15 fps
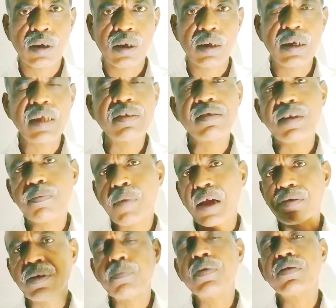Resistant
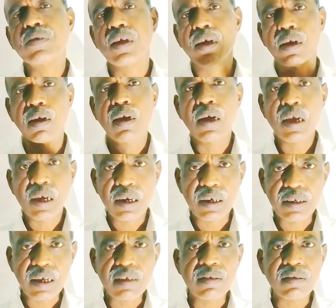bacteria means
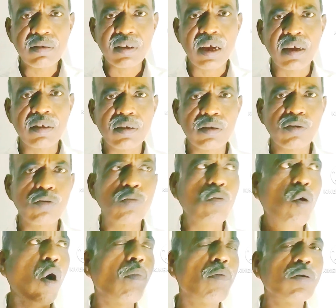resistant to
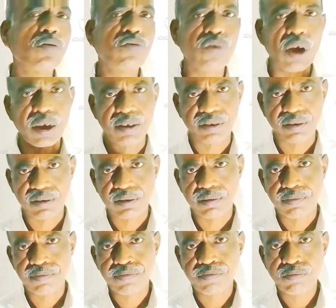common drugs.
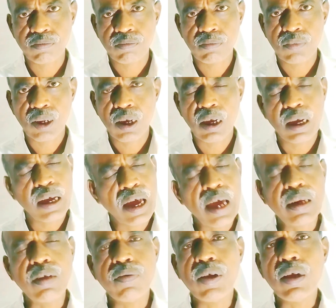
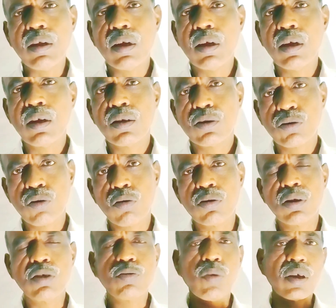Anyway,
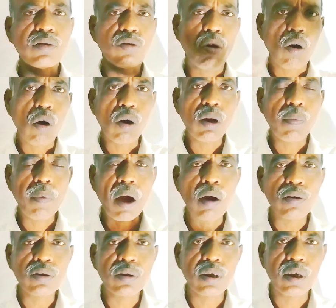so this was all
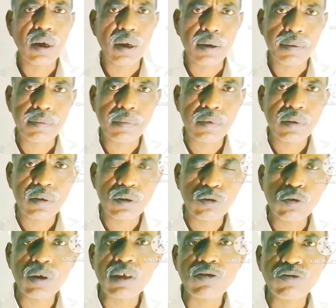about
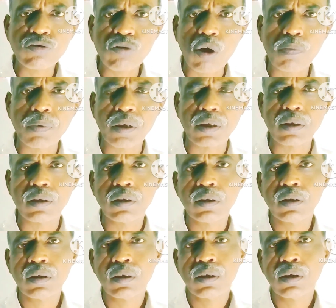today's topic.
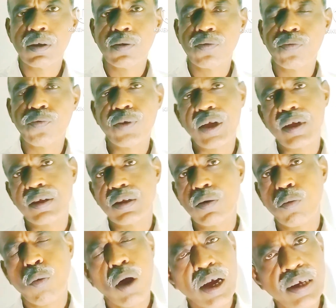Really,
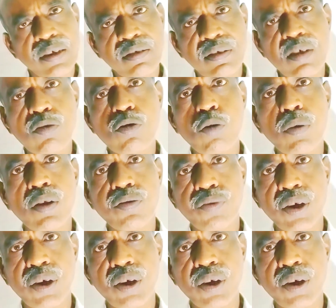why it is a global